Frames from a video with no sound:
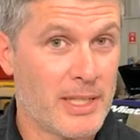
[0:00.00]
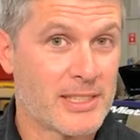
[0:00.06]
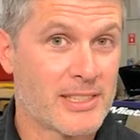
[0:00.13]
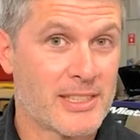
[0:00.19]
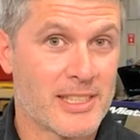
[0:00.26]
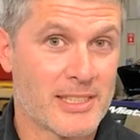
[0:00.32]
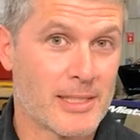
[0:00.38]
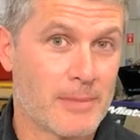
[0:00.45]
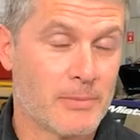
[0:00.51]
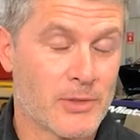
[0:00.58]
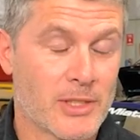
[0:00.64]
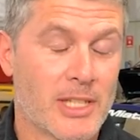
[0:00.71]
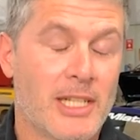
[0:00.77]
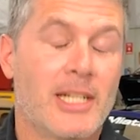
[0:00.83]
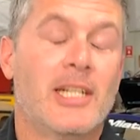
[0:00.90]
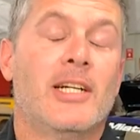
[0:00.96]
systems,
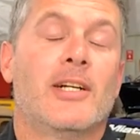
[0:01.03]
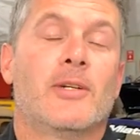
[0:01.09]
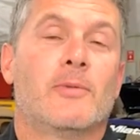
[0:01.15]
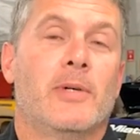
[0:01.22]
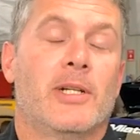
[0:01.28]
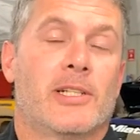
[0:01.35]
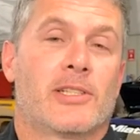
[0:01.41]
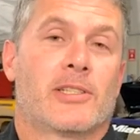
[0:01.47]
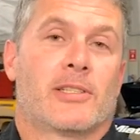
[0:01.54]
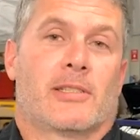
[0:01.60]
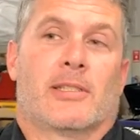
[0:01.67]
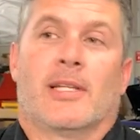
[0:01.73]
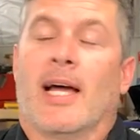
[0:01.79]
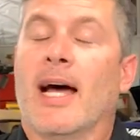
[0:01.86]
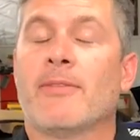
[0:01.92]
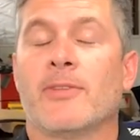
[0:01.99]
which
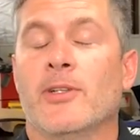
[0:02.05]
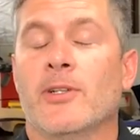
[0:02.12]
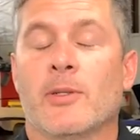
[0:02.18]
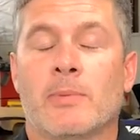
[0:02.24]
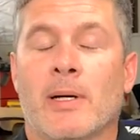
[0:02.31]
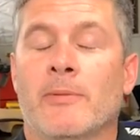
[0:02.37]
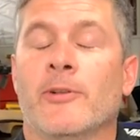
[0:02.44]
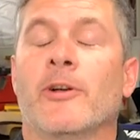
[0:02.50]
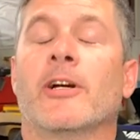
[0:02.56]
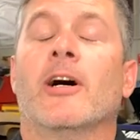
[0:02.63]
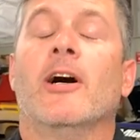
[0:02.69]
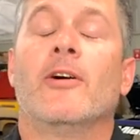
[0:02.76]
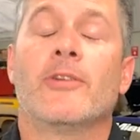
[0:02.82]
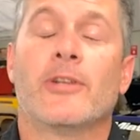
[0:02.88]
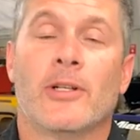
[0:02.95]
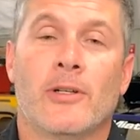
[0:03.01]
half of you are probably going,
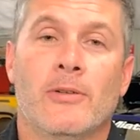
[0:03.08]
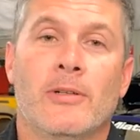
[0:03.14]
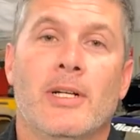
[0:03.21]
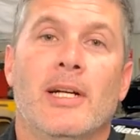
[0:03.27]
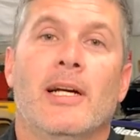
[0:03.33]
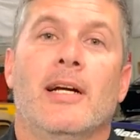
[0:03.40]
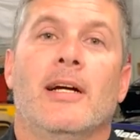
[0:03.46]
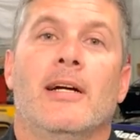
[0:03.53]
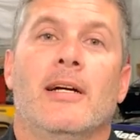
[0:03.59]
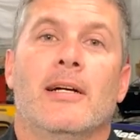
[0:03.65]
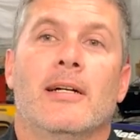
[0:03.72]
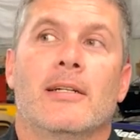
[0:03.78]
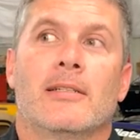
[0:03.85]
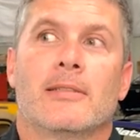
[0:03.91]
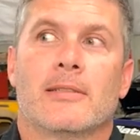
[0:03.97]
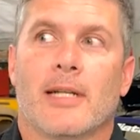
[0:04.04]
oh no,
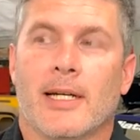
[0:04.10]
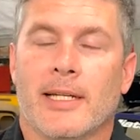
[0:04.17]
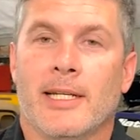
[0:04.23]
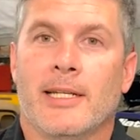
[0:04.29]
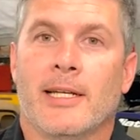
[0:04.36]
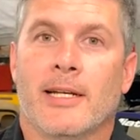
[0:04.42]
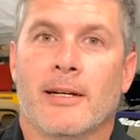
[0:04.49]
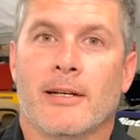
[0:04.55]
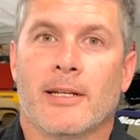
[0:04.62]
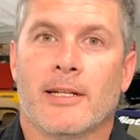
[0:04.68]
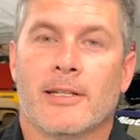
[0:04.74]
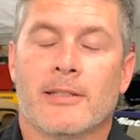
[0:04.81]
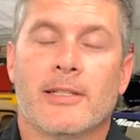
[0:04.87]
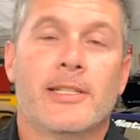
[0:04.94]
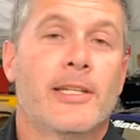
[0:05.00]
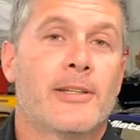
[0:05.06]
I need to get out of
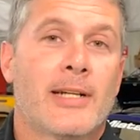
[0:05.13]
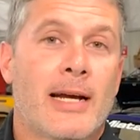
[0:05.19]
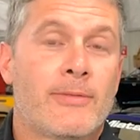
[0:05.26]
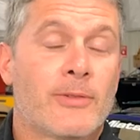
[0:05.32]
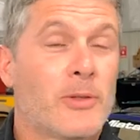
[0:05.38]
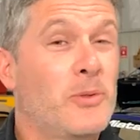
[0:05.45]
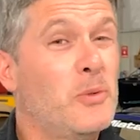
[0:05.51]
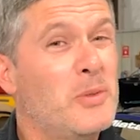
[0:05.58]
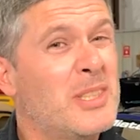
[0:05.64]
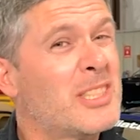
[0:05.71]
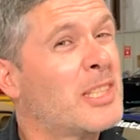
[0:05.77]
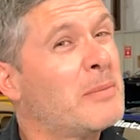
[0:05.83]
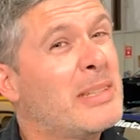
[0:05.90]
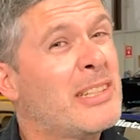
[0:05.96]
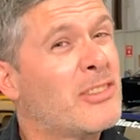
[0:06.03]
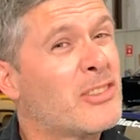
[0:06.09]
here, and the other half are going, ooh, this
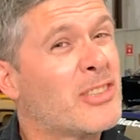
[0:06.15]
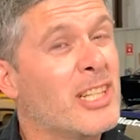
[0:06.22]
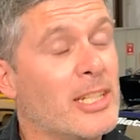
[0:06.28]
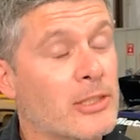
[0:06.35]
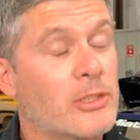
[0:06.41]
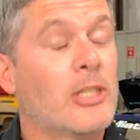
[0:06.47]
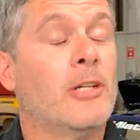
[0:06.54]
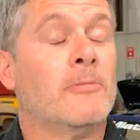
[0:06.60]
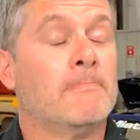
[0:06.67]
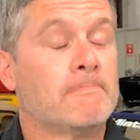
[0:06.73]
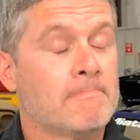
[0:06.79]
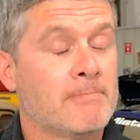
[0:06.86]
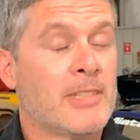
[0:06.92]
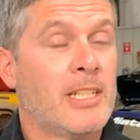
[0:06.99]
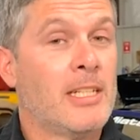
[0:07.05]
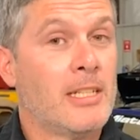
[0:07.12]
could be interesting. So
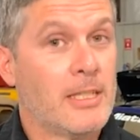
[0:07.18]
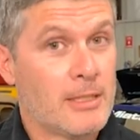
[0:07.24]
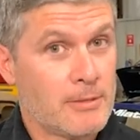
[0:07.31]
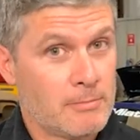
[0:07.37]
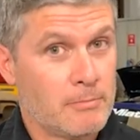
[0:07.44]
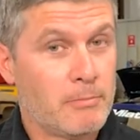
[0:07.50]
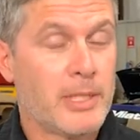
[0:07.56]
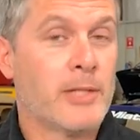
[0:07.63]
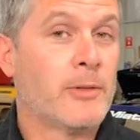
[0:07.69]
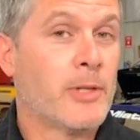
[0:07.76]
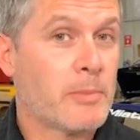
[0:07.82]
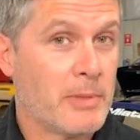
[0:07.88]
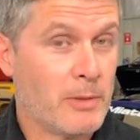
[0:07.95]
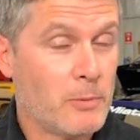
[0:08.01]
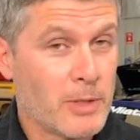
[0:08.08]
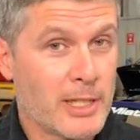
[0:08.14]
bear with
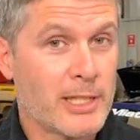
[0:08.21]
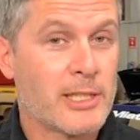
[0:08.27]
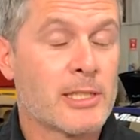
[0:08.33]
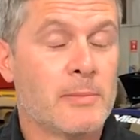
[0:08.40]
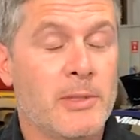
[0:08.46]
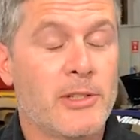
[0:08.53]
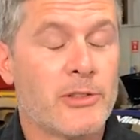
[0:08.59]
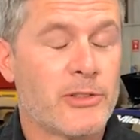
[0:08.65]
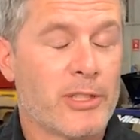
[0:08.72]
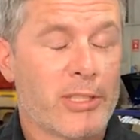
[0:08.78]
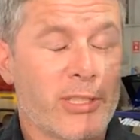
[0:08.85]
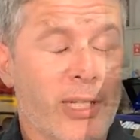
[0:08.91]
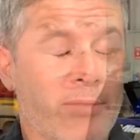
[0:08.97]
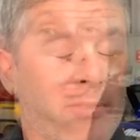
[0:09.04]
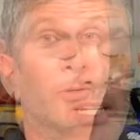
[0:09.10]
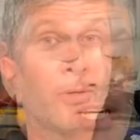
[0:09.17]
me, we'll get to some interesting
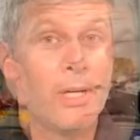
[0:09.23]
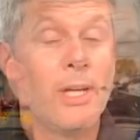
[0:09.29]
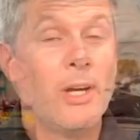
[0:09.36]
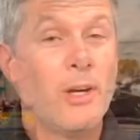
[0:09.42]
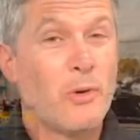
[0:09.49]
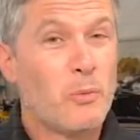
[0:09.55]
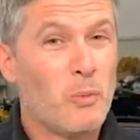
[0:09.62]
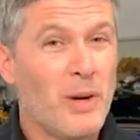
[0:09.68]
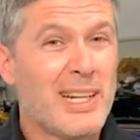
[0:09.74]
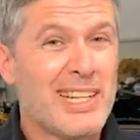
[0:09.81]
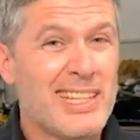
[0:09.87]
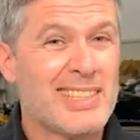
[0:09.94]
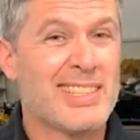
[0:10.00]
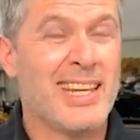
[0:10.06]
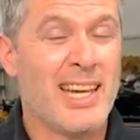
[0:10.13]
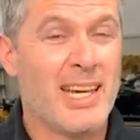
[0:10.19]
stuff. What
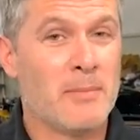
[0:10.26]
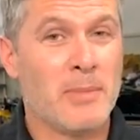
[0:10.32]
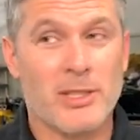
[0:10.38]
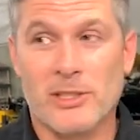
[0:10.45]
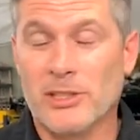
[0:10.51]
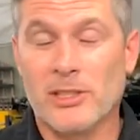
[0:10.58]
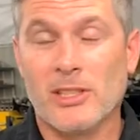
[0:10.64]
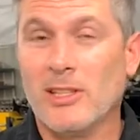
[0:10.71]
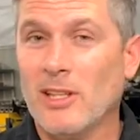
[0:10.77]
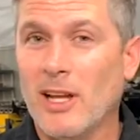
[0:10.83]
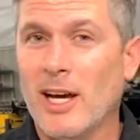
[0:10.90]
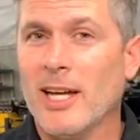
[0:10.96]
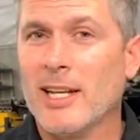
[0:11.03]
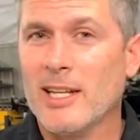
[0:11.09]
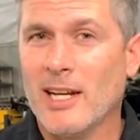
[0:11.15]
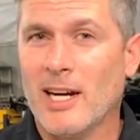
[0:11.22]
is CAN bus? There's a
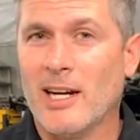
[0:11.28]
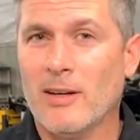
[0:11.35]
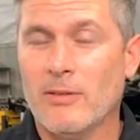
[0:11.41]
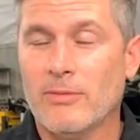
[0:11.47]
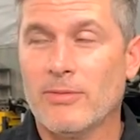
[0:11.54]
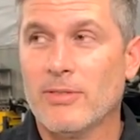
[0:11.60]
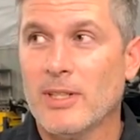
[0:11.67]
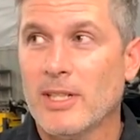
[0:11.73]
lot of